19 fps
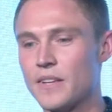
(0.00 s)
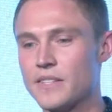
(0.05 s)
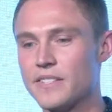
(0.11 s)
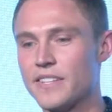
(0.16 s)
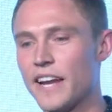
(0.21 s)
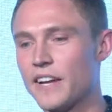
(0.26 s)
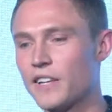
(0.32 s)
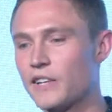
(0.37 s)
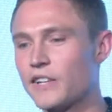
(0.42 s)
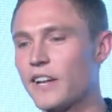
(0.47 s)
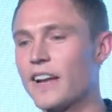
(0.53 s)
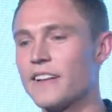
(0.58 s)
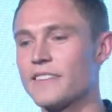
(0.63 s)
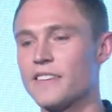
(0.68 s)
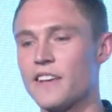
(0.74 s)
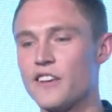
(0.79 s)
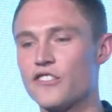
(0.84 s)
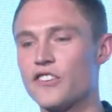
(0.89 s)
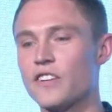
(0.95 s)

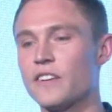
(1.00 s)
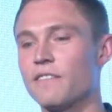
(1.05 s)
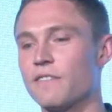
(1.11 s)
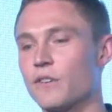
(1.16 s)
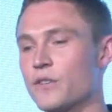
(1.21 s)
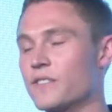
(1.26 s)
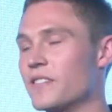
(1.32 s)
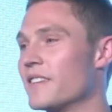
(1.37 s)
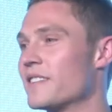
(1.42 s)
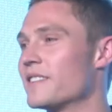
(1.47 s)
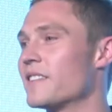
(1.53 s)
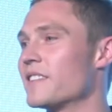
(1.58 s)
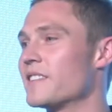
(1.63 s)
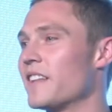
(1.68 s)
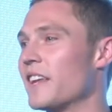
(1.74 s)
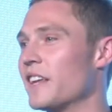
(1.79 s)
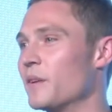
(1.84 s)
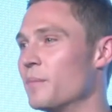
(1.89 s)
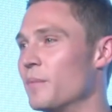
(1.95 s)
Standardization versus
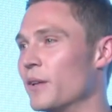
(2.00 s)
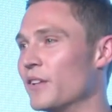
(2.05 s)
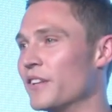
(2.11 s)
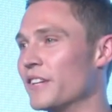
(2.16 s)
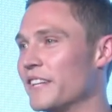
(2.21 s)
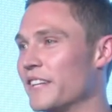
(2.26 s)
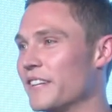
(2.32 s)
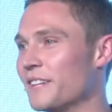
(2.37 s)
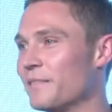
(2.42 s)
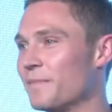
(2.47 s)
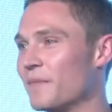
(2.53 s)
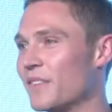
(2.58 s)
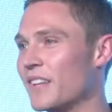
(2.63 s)
sustainability.